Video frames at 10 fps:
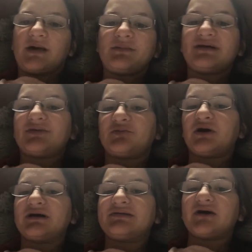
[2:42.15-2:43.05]
that makes it
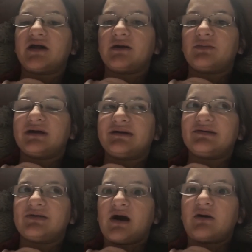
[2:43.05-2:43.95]
very exciting
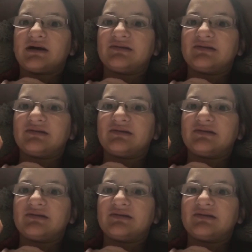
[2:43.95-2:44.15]
because now I